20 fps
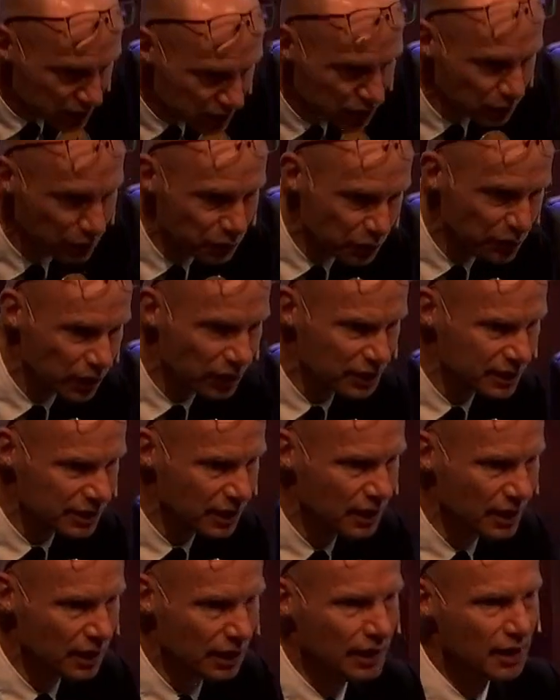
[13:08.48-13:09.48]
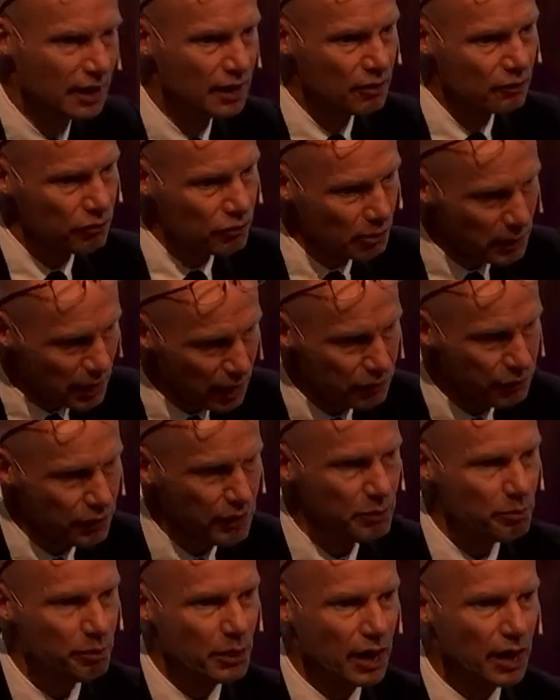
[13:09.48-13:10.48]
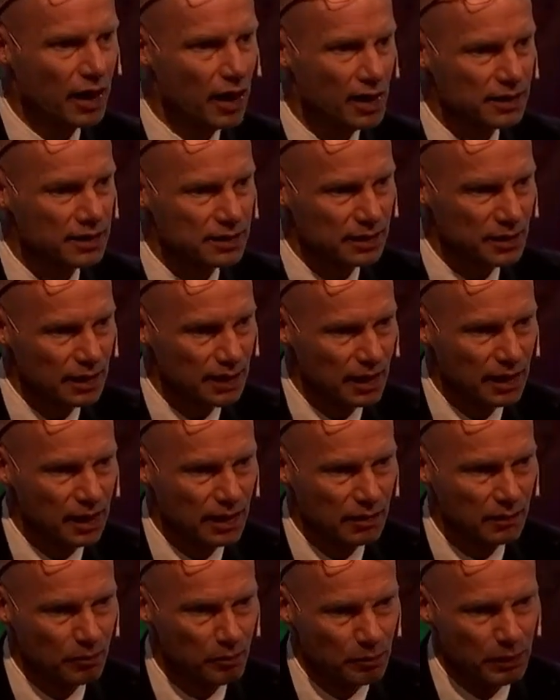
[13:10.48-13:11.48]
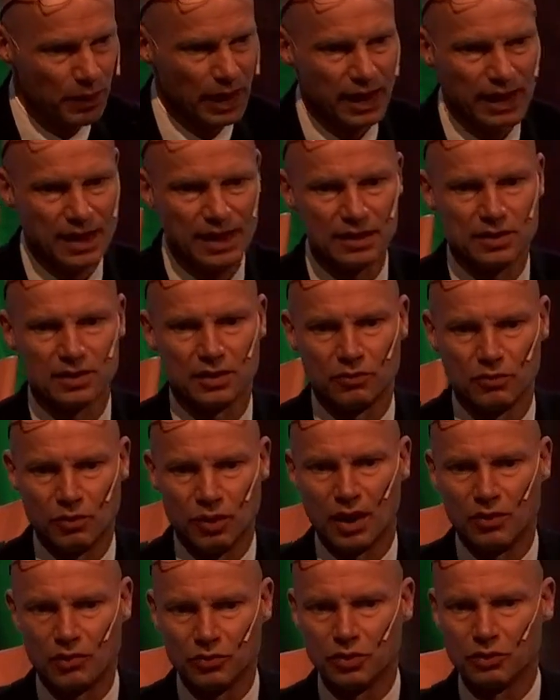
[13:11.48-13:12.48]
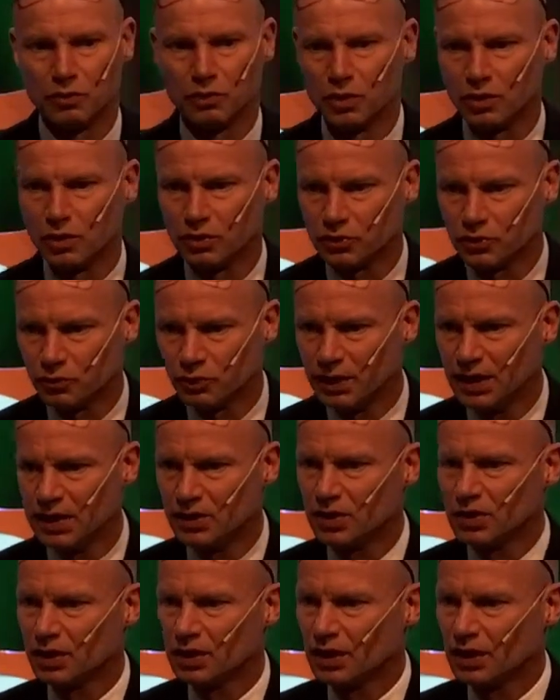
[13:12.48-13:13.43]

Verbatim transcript: From every part and place around the world, region and partnership, there